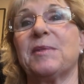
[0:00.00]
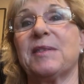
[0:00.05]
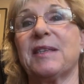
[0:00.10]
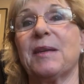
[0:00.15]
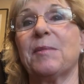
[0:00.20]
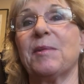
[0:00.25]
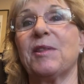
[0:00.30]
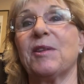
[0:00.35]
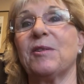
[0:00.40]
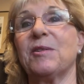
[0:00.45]

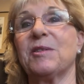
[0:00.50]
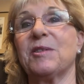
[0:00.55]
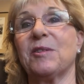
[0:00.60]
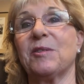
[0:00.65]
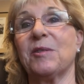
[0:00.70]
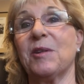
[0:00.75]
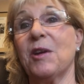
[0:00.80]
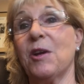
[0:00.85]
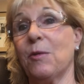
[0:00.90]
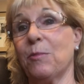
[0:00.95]
Some of those
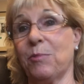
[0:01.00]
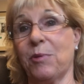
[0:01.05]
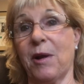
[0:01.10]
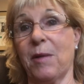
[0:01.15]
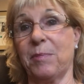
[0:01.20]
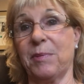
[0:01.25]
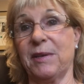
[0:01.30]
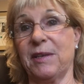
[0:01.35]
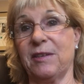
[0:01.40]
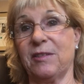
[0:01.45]
are
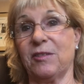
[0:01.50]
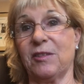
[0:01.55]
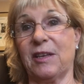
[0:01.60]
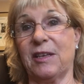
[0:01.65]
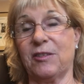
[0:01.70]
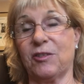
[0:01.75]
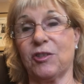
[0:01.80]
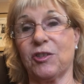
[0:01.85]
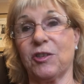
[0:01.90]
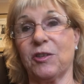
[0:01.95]
property
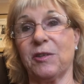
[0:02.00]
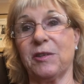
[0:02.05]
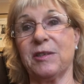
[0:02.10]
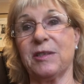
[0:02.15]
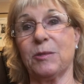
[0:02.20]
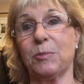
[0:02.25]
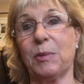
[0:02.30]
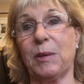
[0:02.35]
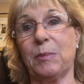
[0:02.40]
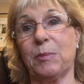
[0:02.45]

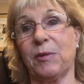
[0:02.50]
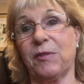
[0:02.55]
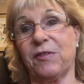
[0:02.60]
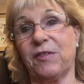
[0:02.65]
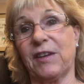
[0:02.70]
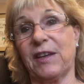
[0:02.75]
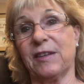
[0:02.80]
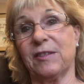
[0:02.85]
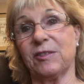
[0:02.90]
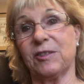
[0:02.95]
insurance. People
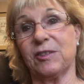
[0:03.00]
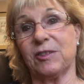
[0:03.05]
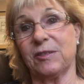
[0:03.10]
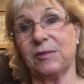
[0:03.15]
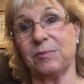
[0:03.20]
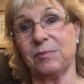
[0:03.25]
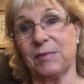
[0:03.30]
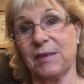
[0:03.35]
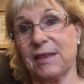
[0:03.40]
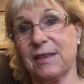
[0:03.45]
fail to
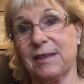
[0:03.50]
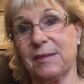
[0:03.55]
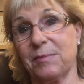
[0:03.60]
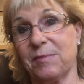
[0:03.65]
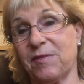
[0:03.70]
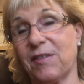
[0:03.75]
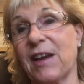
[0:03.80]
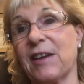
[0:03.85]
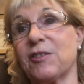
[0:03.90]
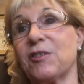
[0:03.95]

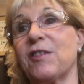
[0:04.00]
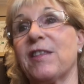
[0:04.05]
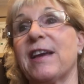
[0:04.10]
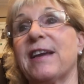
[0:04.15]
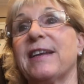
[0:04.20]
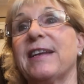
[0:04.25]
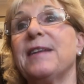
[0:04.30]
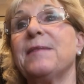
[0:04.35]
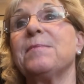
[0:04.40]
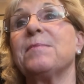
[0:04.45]
factor
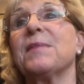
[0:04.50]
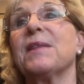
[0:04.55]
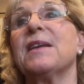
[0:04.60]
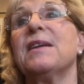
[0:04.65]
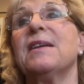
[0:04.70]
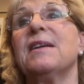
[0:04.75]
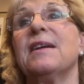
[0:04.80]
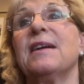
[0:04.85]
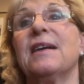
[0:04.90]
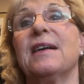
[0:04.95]
that in.
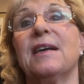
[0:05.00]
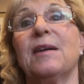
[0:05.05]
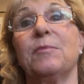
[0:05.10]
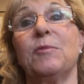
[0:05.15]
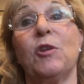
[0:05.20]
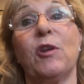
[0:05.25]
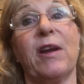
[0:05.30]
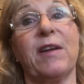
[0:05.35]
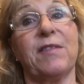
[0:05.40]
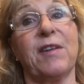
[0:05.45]

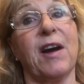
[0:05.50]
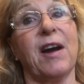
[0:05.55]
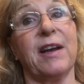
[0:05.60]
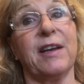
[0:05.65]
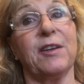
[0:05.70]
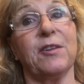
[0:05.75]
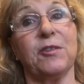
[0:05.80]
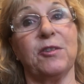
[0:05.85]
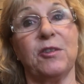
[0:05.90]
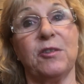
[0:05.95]
You have
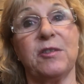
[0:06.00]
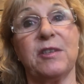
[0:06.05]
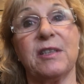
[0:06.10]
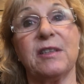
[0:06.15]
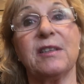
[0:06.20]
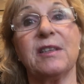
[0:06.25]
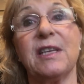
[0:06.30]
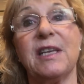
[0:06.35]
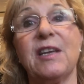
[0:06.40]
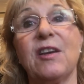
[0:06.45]
higher
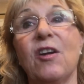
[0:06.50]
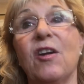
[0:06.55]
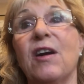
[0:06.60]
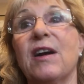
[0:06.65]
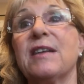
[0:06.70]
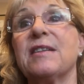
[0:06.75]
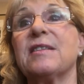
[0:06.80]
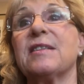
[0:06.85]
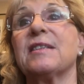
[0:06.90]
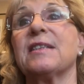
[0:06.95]
utility
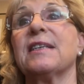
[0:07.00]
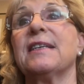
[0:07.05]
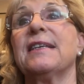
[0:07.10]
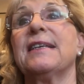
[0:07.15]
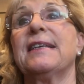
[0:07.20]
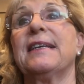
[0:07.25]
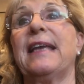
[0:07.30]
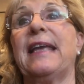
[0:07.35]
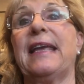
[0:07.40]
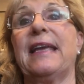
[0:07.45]
costs,
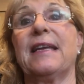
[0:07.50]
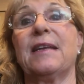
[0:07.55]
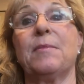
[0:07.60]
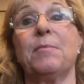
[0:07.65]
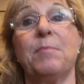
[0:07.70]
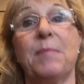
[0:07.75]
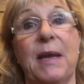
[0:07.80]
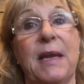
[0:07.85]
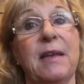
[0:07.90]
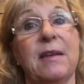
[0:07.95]
and
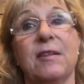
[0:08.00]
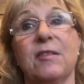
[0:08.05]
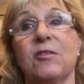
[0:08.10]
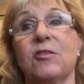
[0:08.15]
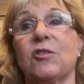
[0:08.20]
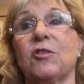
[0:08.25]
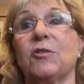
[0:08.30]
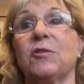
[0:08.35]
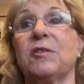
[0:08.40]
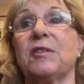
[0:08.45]

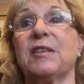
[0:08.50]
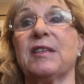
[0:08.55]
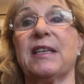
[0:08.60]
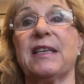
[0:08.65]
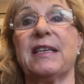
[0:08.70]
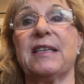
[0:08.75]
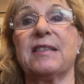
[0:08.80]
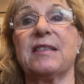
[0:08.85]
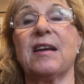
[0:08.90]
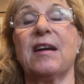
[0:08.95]
maintenance
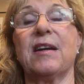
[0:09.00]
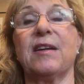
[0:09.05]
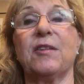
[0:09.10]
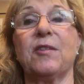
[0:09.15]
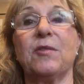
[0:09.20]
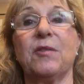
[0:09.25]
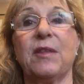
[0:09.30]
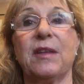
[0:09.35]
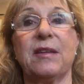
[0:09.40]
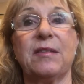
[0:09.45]
certainly is
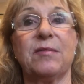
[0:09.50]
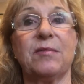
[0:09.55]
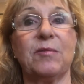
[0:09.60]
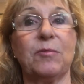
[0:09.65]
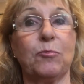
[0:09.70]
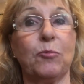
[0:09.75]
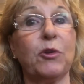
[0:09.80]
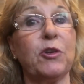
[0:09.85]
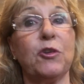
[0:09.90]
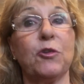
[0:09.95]
higher than
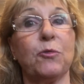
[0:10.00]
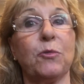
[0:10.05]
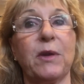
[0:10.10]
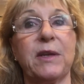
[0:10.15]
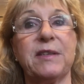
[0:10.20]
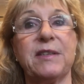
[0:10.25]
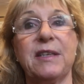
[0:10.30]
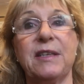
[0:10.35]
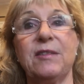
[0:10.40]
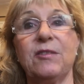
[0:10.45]
when you're
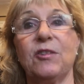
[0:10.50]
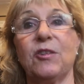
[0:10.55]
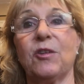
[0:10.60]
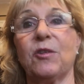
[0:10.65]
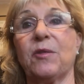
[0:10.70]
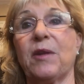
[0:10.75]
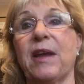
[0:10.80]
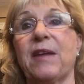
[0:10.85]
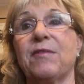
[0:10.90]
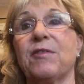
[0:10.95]
renting. You
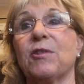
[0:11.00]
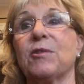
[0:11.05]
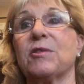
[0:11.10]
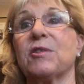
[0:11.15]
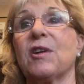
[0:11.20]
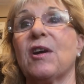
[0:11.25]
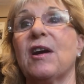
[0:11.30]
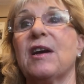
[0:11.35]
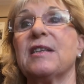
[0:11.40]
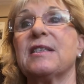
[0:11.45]
don't have those
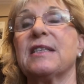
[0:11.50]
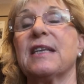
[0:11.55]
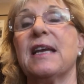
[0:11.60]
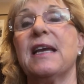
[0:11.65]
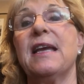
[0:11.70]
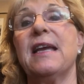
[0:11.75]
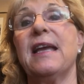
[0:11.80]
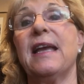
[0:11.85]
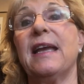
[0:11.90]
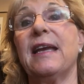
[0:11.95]
costs.
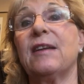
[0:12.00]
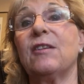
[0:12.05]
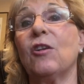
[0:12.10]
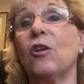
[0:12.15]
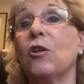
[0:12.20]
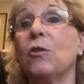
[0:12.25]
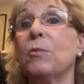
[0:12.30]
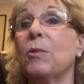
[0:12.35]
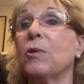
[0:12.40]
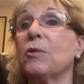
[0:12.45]
And
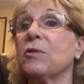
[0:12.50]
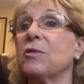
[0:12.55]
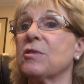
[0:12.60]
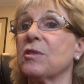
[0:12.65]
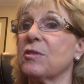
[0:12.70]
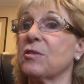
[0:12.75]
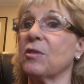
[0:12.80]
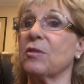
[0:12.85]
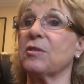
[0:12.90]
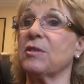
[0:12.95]
homeowners
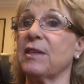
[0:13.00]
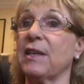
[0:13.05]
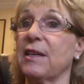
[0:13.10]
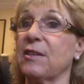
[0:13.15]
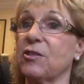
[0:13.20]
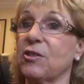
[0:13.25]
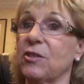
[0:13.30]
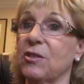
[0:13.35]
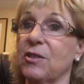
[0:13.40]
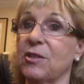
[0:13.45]

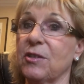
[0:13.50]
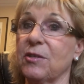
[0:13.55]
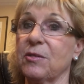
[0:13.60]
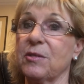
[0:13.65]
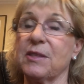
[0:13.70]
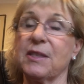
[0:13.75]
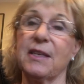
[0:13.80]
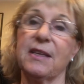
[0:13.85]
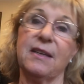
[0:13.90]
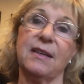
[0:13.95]
association
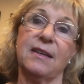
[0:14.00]
dues.